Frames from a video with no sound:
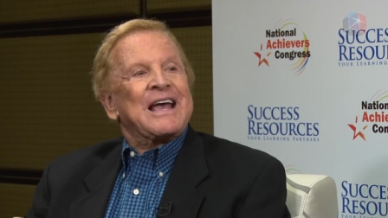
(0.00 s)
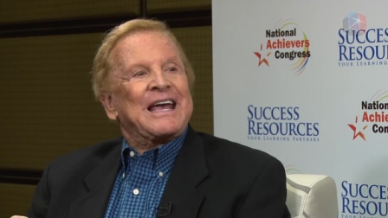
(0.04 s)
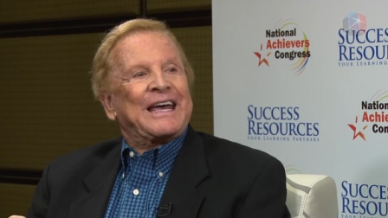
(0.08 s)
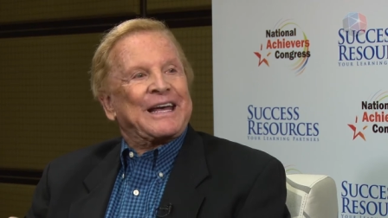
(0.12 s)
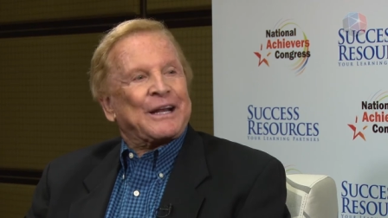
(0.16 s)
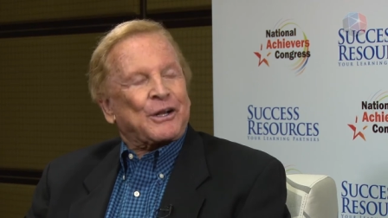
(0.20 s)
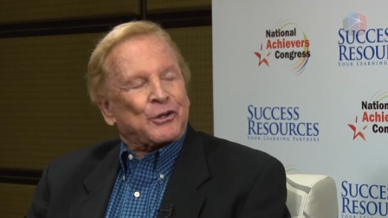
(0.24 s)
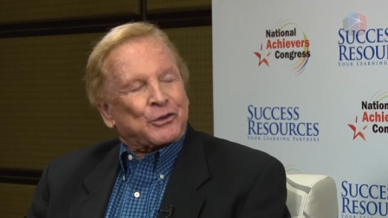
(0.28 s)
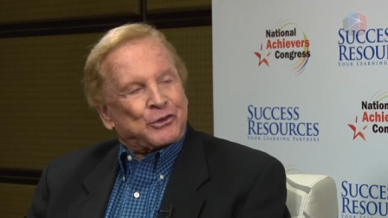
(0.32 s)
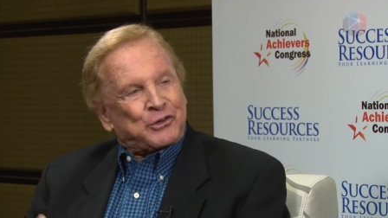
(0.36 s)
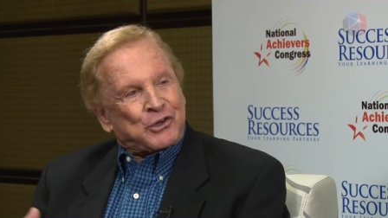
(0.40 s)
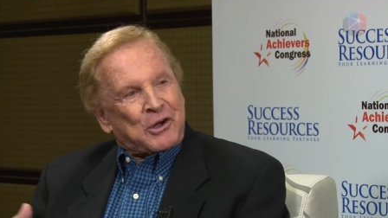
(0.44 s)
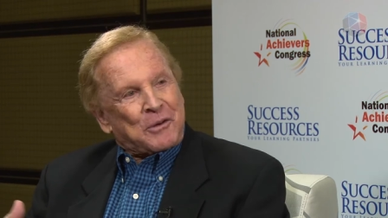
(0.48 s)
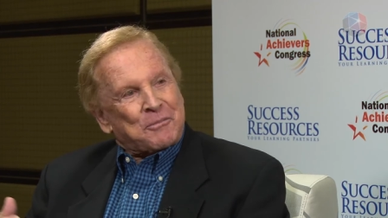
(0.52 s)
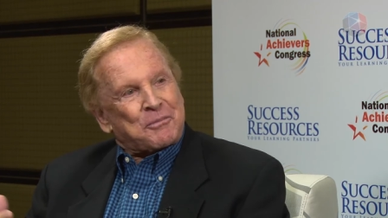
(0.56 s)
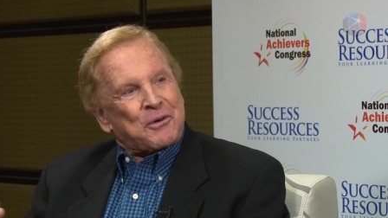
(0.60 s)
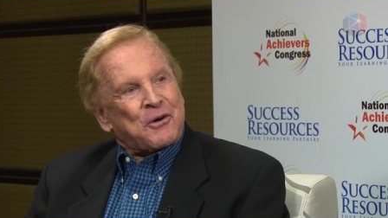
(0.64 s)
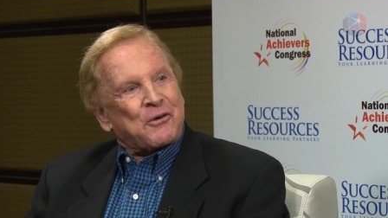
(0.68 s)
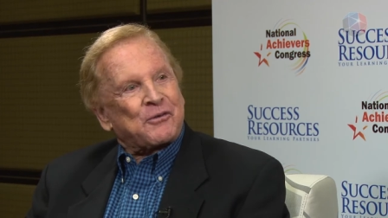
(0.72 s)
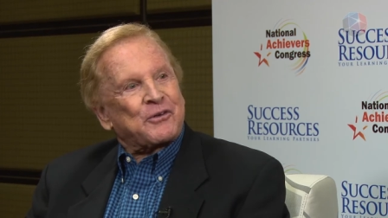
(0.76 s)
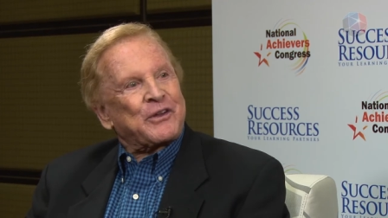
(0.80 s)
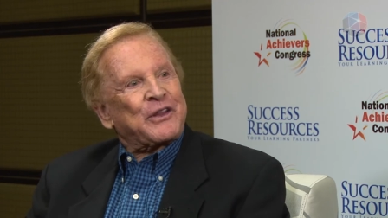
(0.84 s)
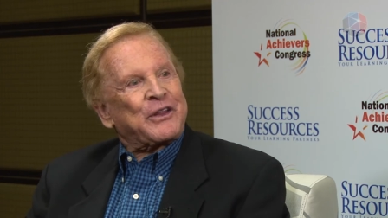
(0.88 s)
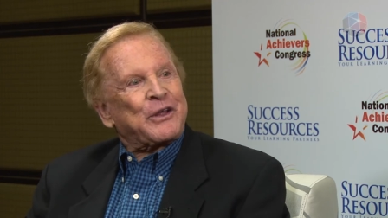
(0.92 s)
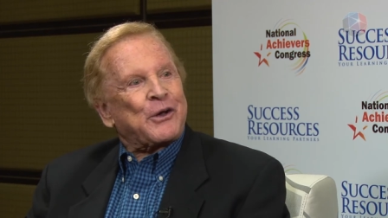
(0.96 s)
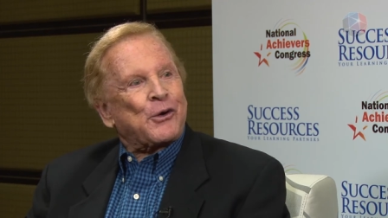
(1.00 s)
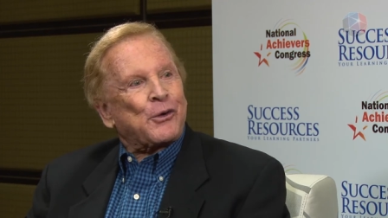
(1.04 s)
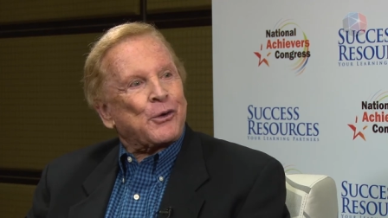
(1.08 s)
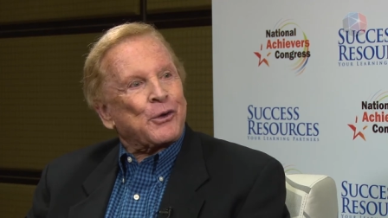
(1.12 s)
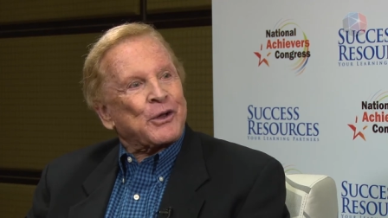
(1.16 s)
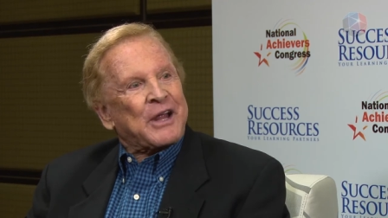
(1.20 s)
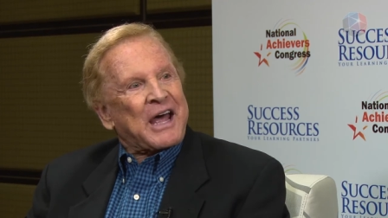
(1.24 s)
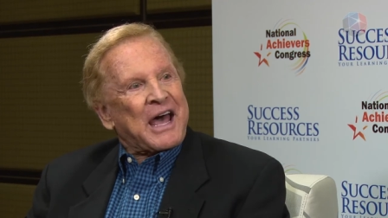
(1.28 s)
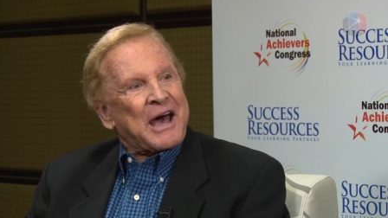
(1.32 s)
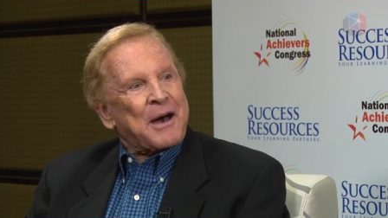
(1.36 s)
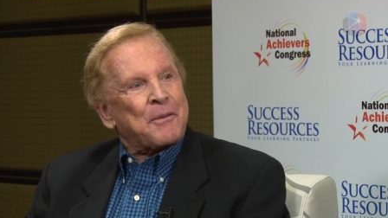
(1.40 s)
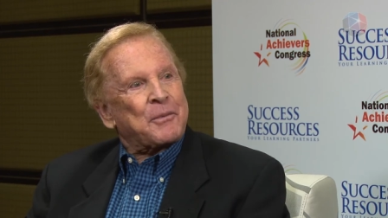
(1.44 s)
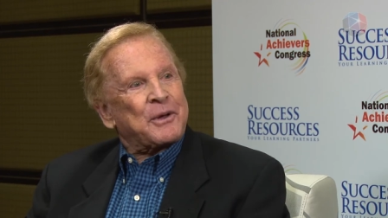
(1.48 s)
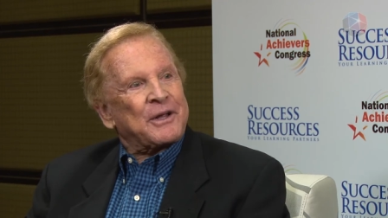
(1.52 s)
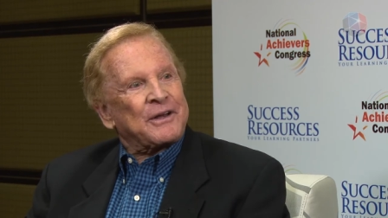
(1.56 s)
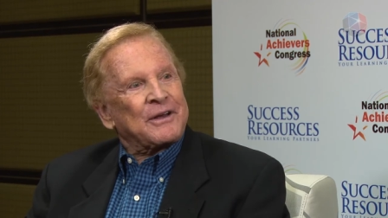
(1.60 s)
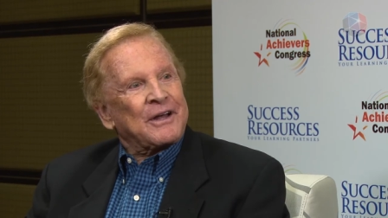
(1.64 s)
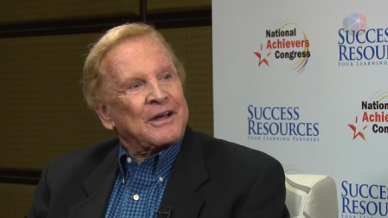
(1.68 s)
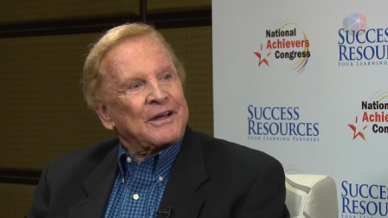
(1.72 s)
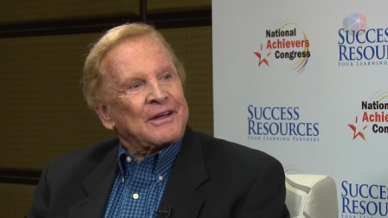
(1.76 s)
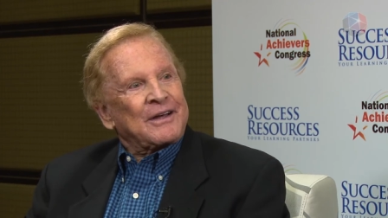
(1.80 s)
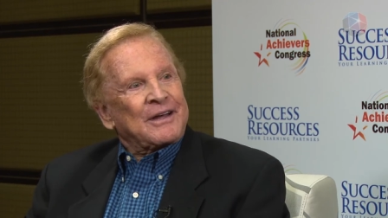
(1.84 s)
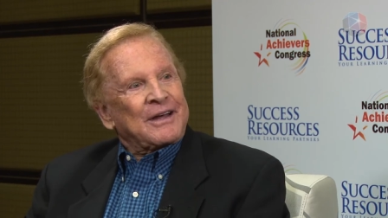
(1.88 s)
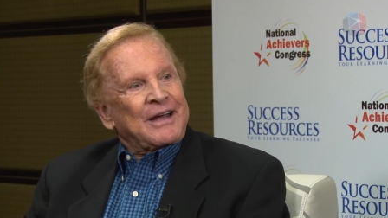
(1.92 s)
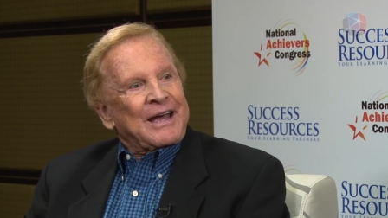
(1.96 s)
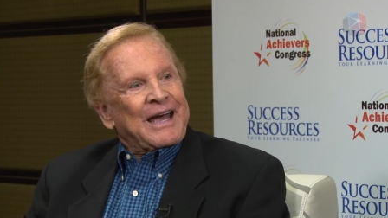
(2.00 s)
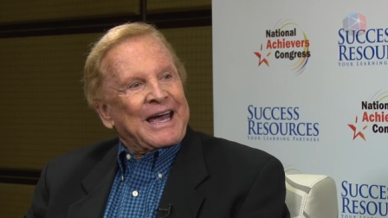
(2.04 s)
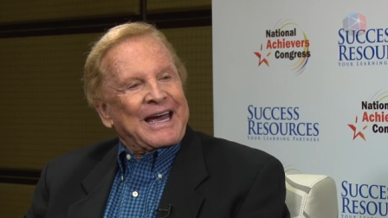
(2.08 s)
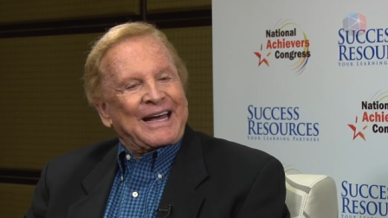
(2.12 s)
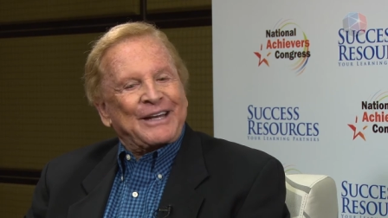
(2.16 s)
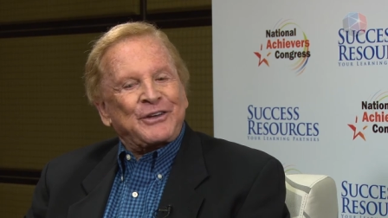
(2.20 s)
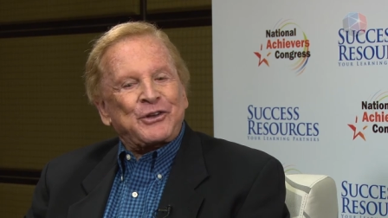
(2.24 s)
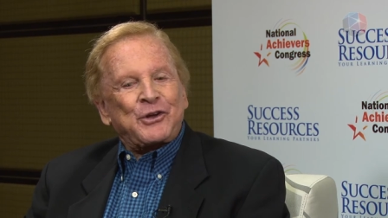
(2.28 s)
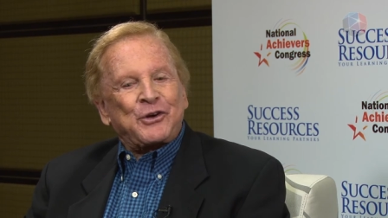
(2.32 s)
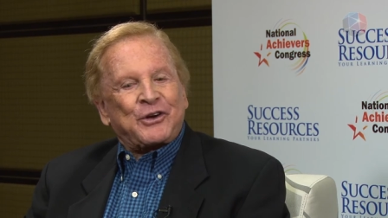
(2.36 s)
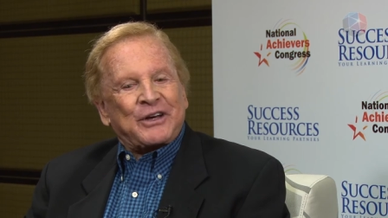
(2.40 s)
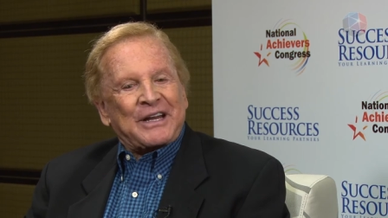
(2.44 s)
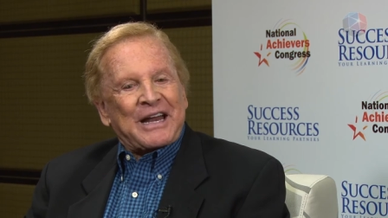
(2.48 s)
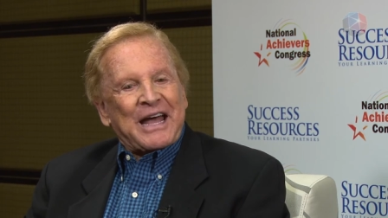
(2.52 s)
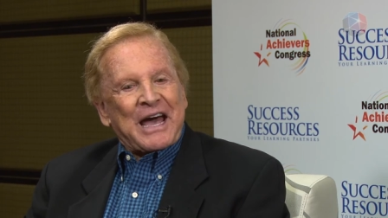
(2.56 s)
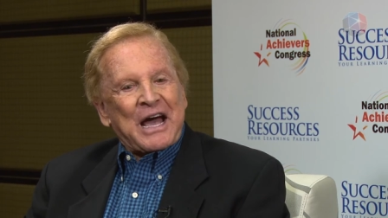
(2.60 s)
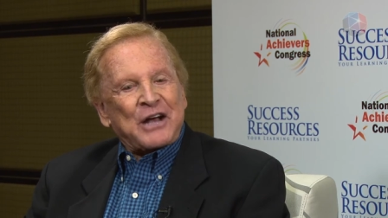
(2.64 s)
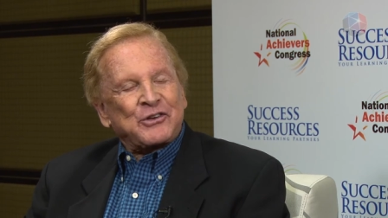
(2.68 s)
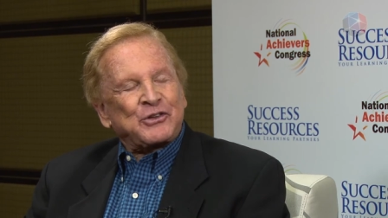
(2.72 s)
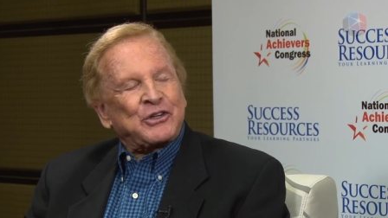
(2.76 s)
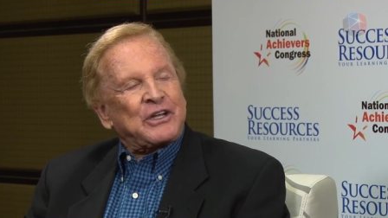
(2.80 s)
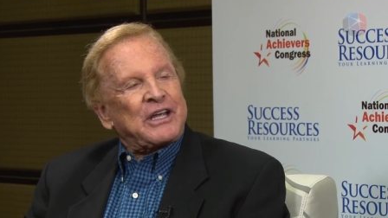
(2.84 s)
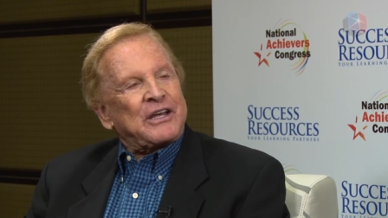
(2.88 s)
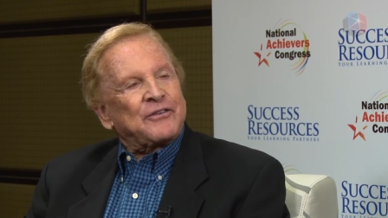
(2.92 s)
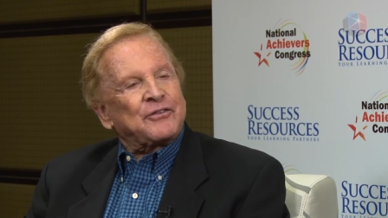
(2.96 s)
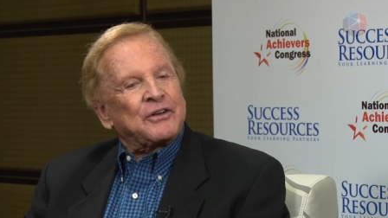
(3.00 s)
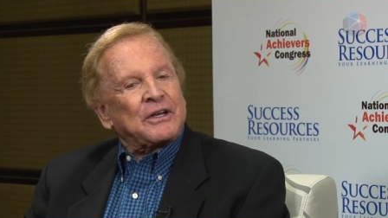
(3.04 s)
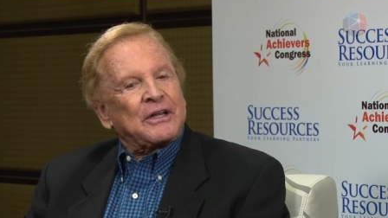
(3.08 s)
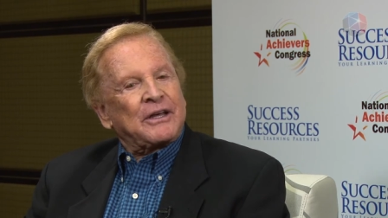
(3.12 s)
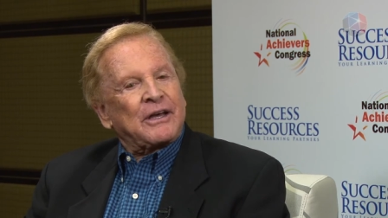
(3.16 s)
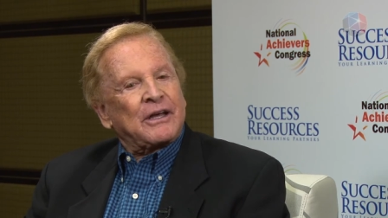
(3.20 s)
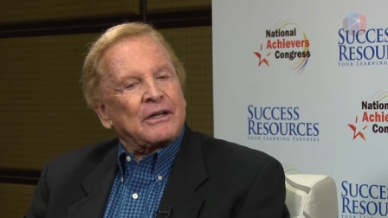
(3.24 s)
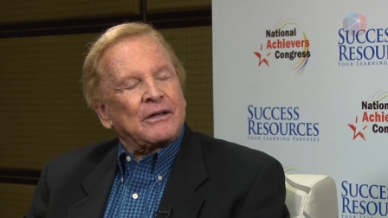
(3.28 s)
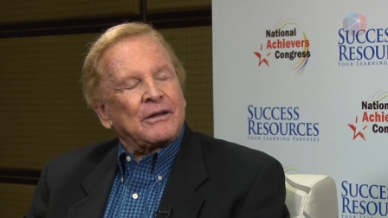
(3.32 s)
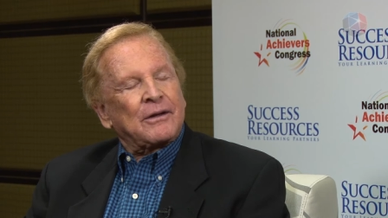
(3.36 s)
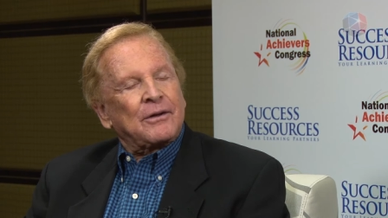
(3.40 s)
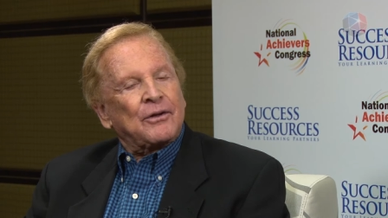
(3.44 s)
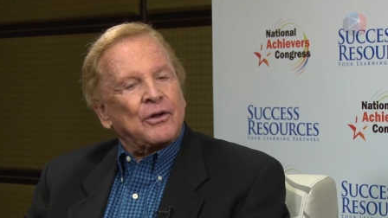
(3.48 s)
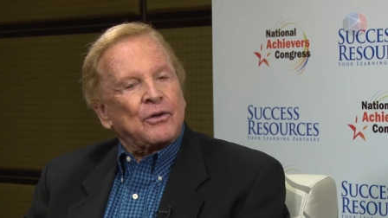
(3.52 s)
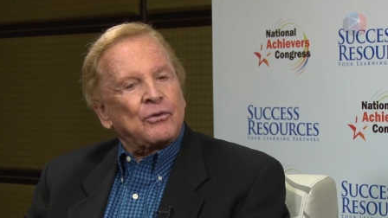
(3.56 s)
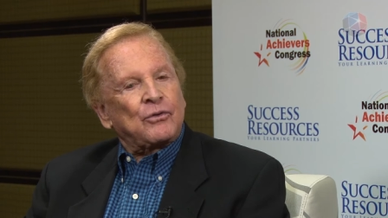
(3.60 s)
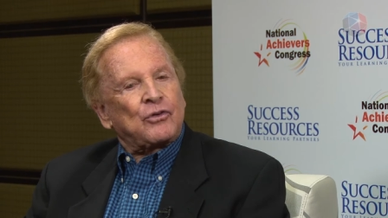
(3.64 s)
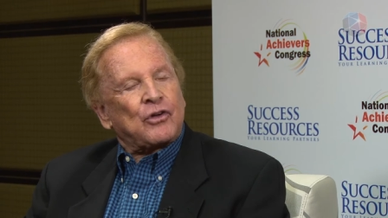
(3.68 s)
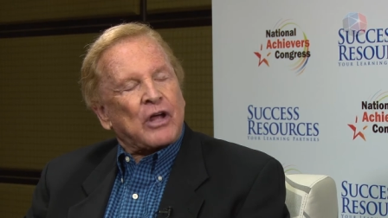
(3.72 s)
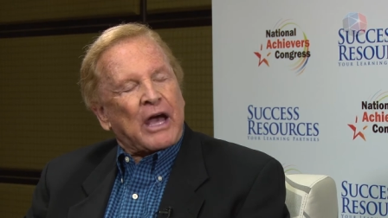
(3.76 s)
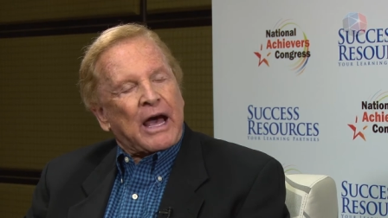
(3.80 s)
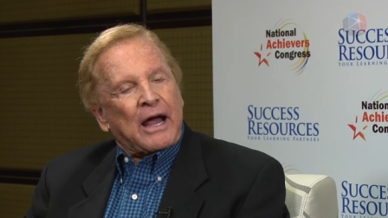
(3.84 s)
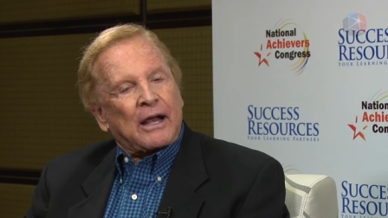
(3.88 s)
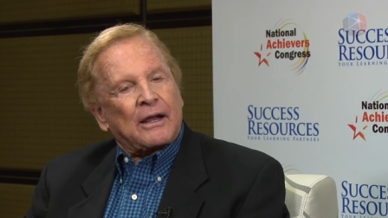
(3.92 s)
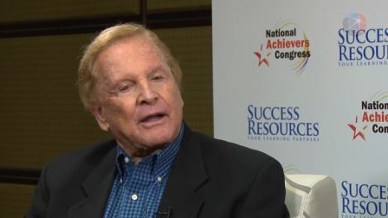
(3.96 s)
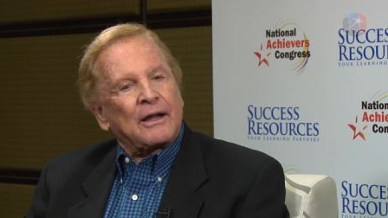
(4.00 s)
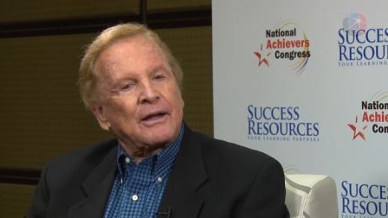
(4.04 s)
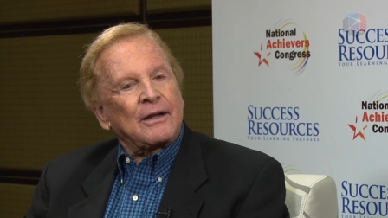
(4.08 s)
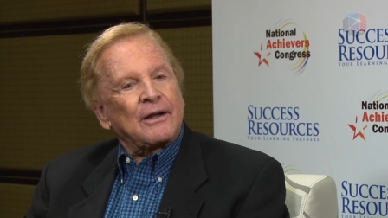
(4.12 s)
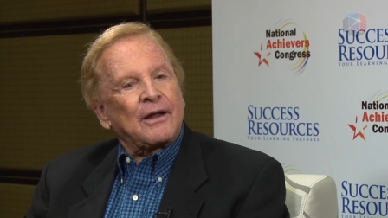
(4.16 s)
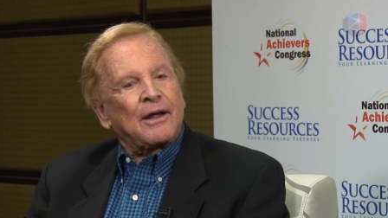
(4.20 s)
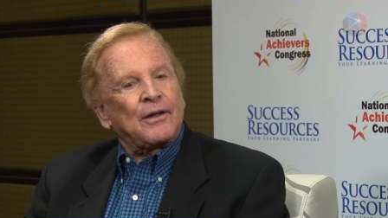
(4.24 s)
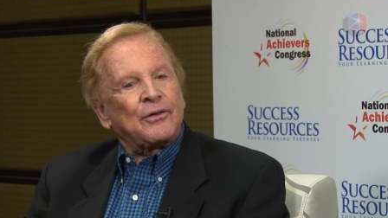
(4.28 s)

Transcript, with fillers: It'll jump over the old habit, and you can actually even get new talent.